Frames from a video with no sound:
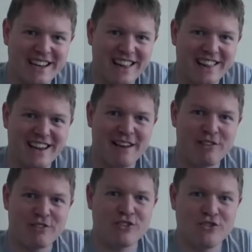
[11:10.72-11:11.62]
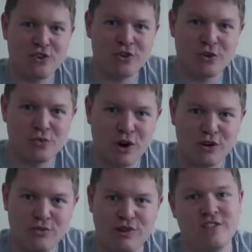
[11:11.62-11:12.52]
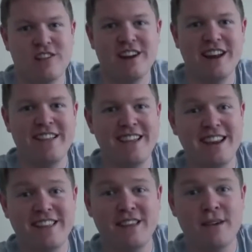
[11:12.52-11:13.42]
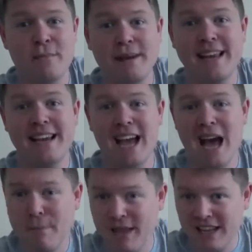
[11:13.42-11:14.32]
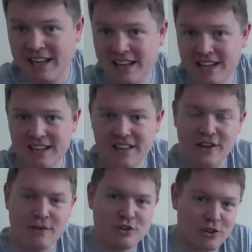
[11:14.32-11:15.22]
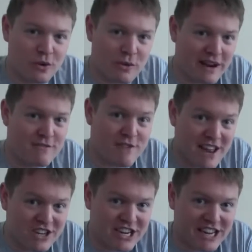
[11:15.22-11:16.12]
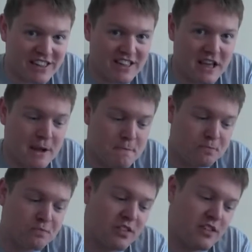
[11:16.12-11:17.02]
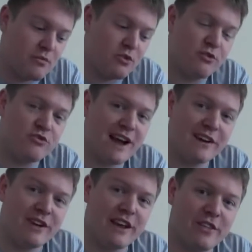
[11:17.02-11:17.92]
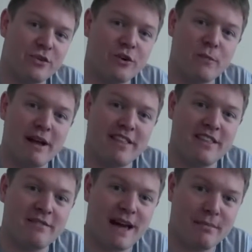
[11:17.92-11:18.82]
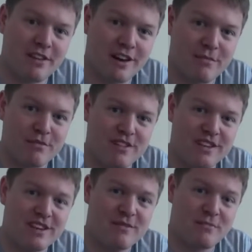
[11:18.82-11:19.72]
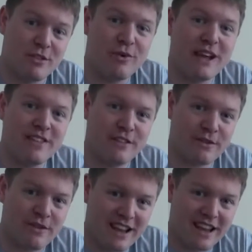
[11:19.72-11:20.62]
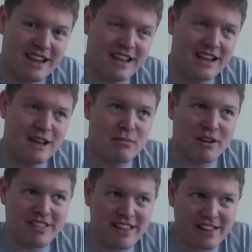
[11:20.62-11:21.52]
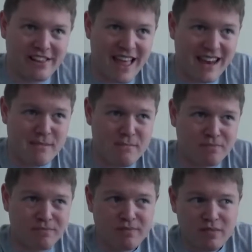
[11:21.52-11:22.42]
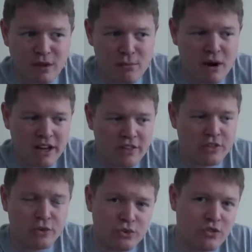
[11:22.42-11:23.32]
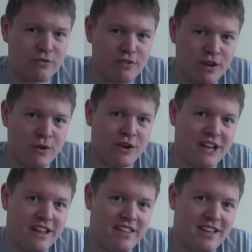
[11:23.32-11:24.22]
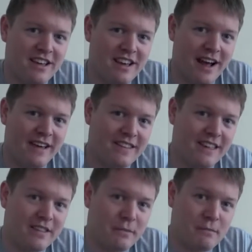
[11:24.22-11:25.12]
in the level of control you'd want, whereas the 918 is completely happy. So I'm sure we will eventually see some sort of drag race or competitive lap times between the three. But until then, my sort of view on it, I think the